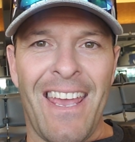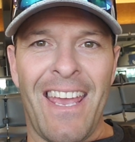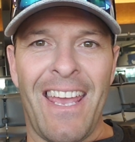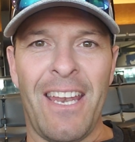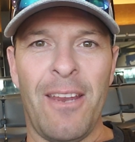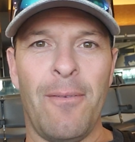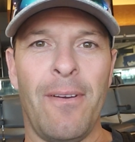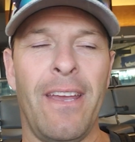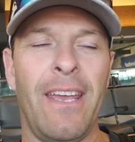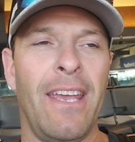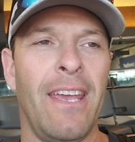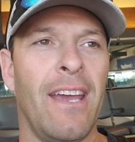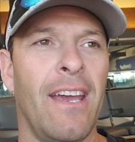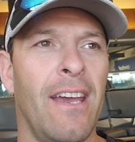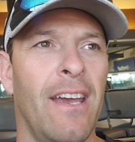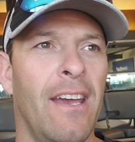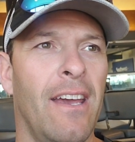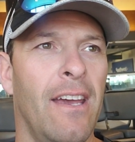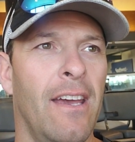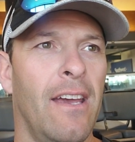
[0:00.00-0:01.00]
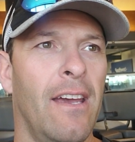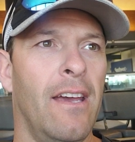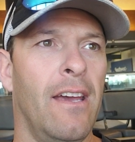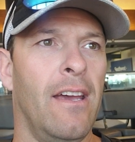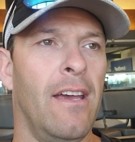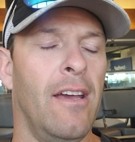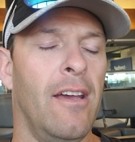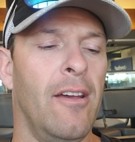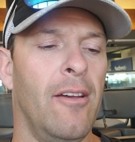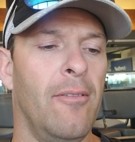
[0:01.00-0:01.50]
Anyway,
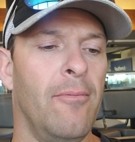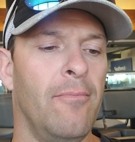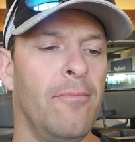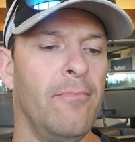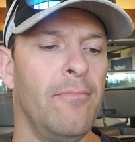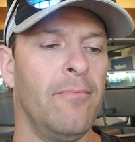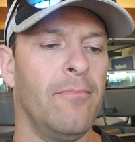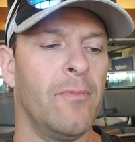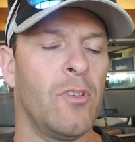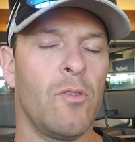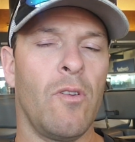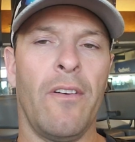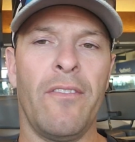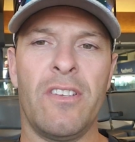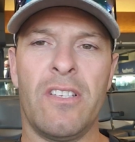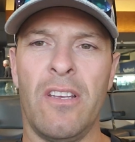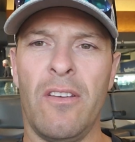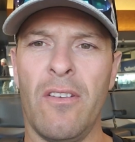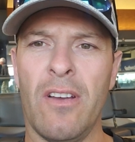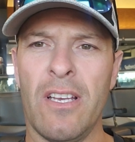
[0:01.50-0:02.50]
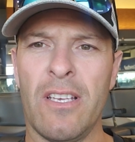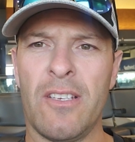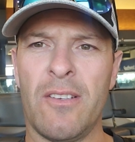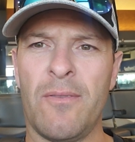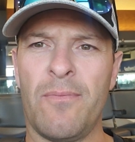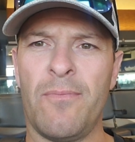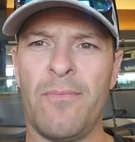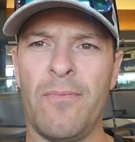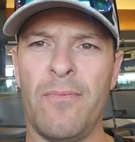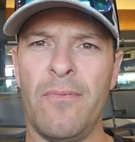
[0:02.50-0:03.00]
so obviously you
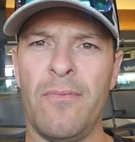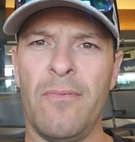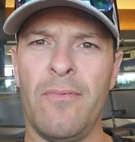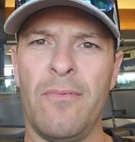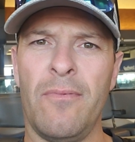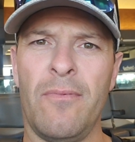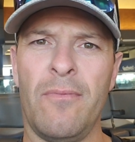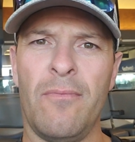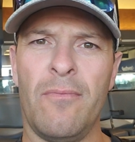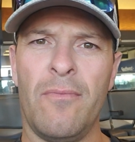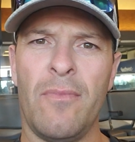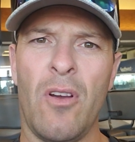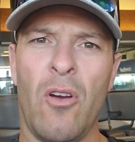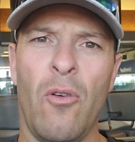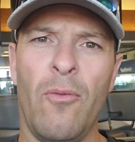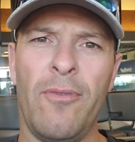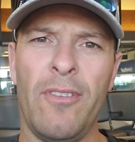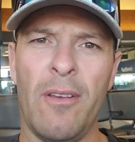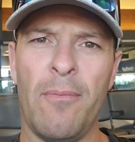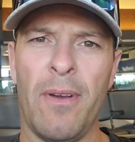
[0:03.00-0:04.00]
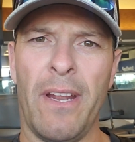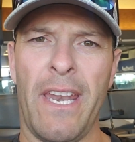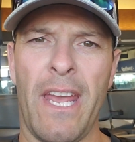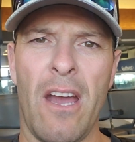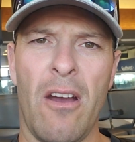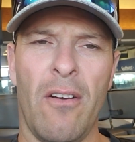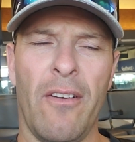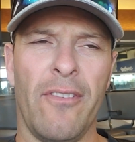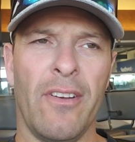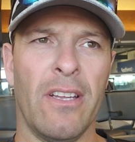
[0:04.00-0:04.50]
guys, hopefully by
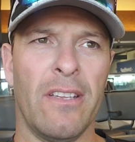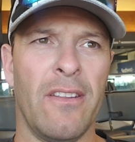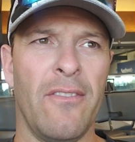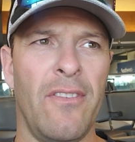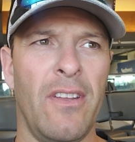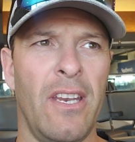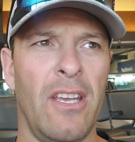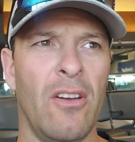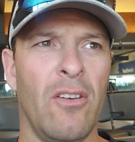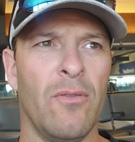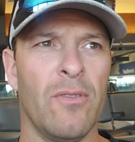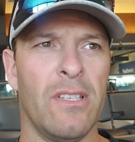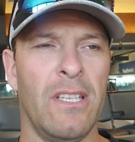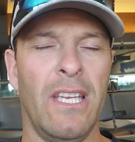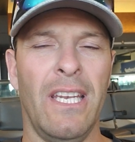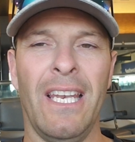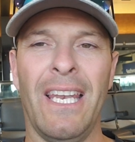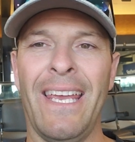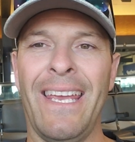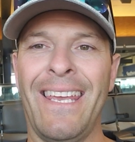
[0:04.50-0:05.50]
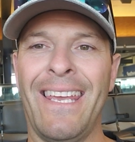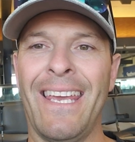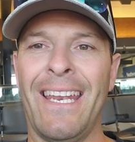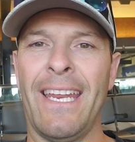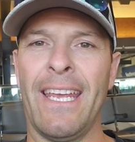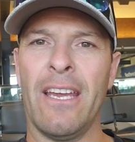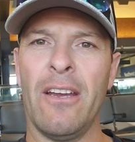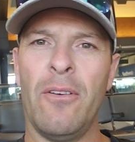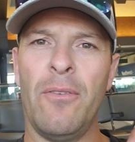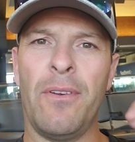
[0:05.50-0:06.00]
now, have got the video. It was a little late
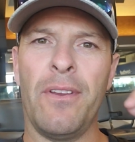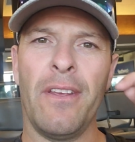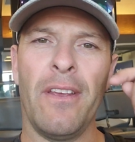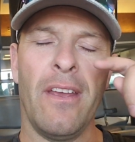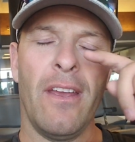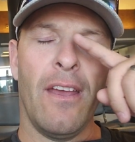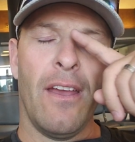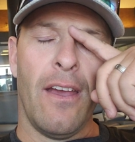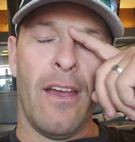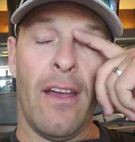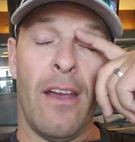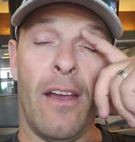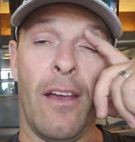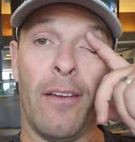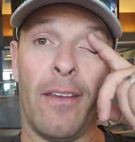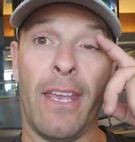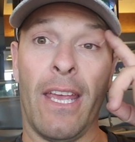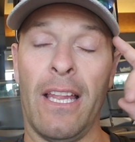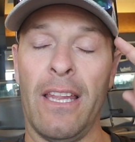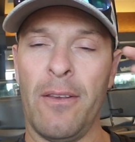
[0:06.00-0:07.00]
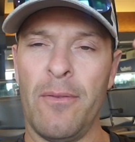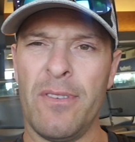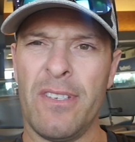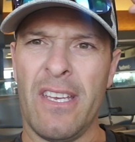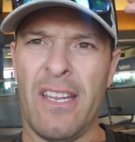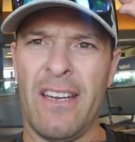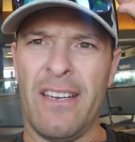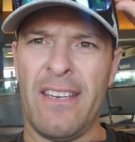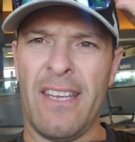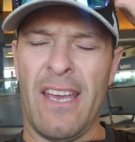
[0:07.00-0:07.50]
getting out. Kelly was
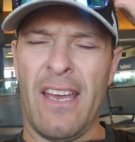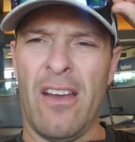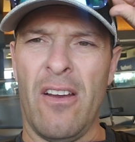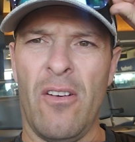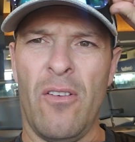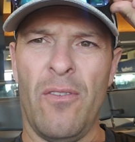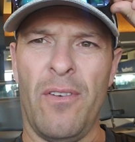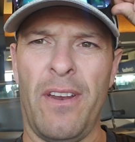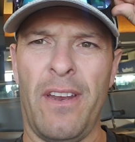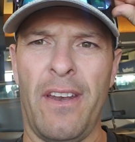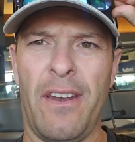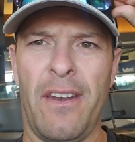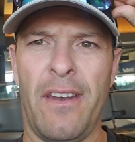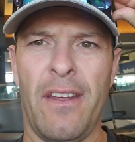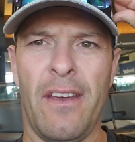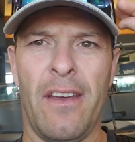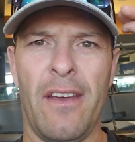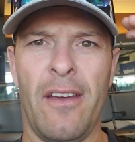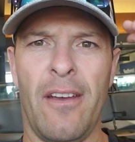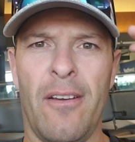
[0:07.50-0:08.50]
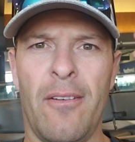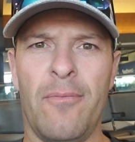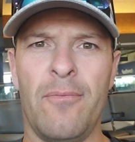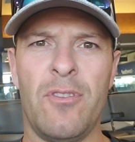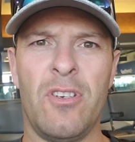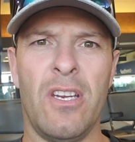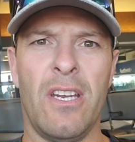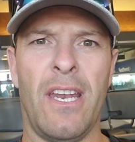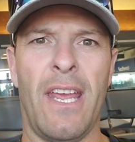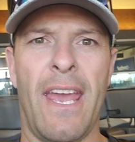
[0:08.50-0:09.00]
out of town, and
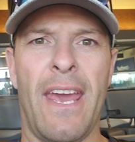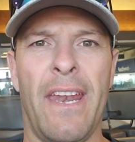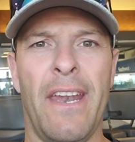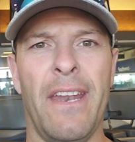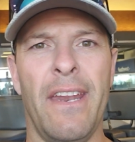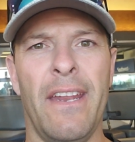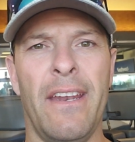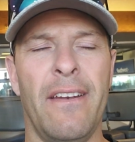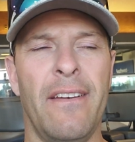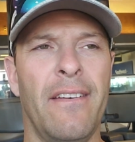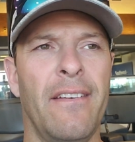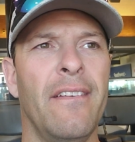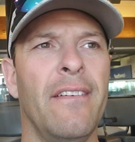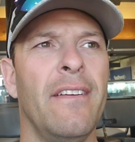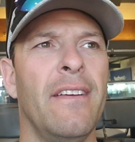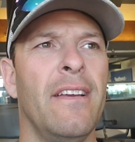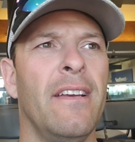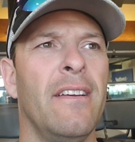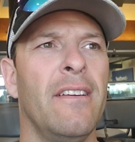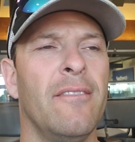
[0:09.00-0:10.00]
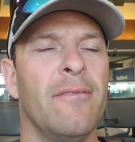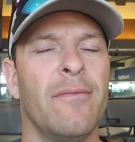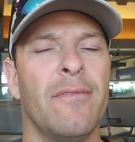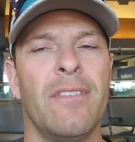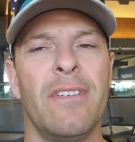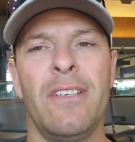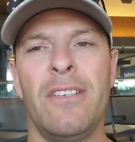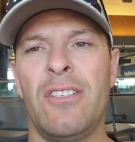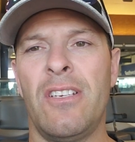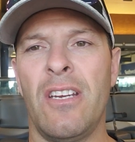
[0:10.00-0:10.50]
she had to edit it,
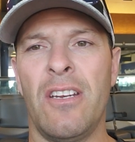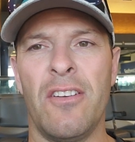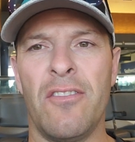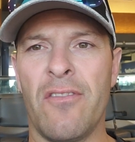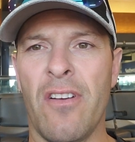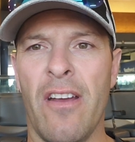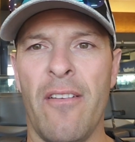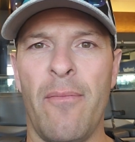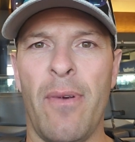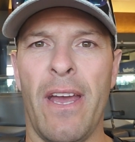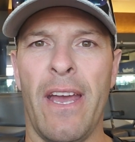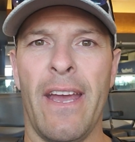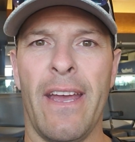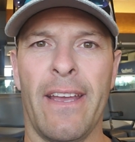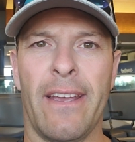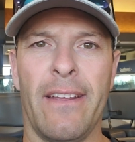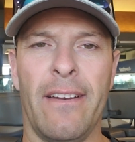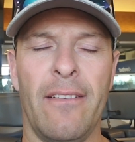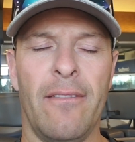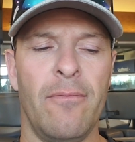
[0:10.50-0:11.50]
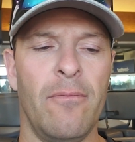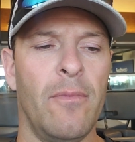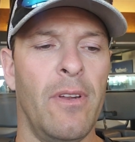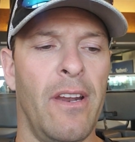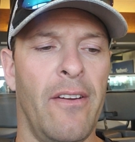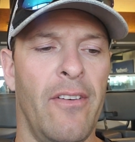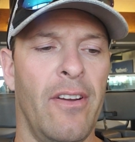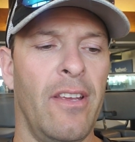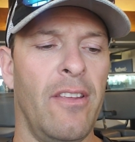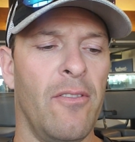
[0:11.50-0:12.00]
and she had to drive back, and
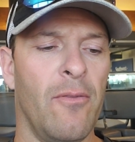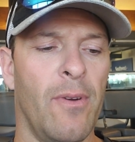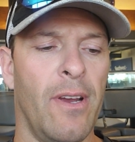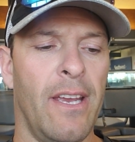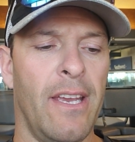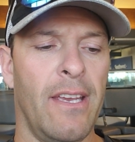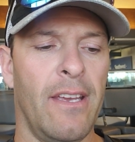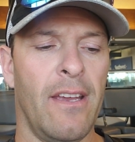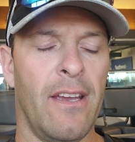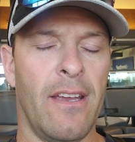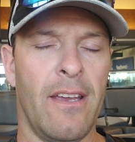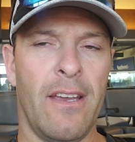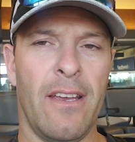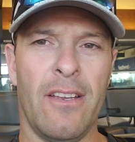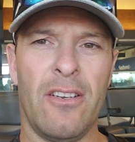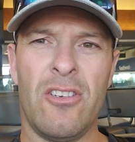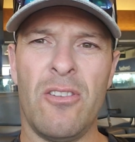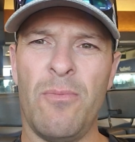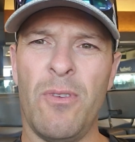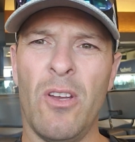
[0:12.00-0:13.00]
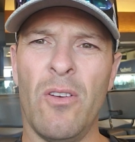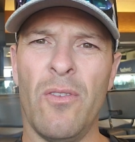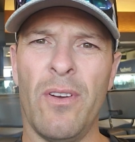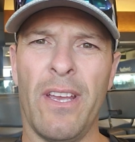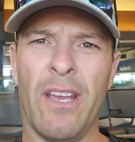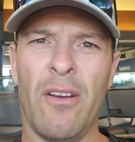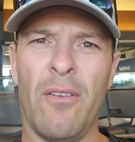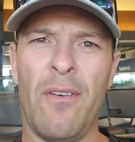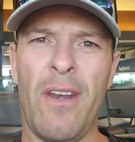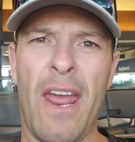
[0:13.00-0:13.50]
whatever. Either way, it should be
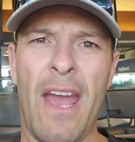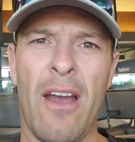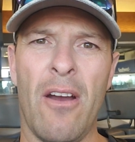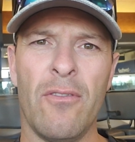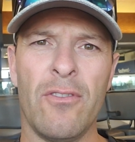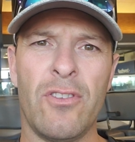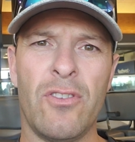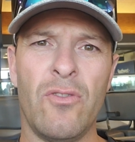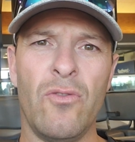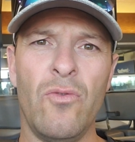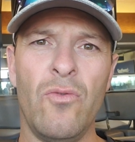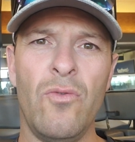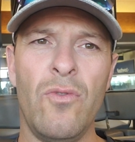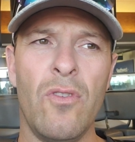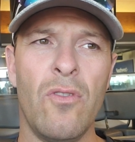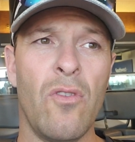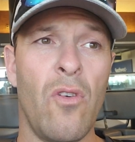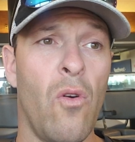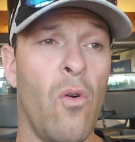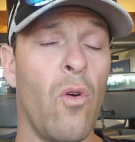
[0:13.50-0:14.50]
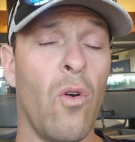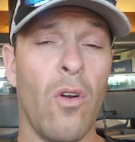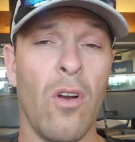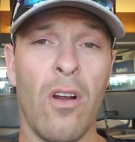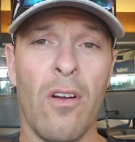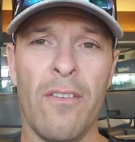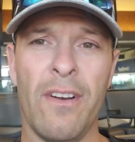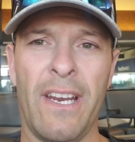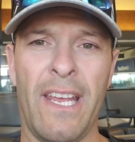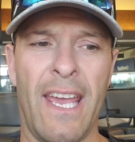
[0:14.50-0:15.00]
going out now, soon, or
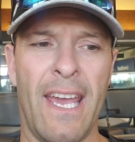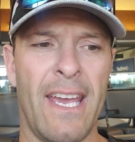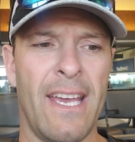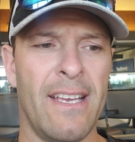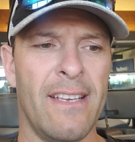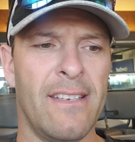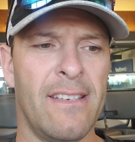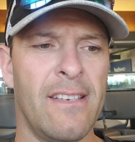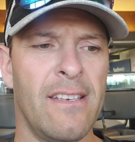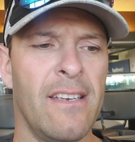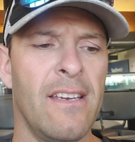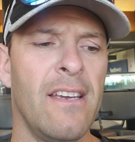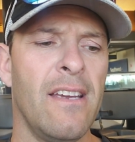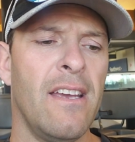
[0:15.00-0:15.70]
already has.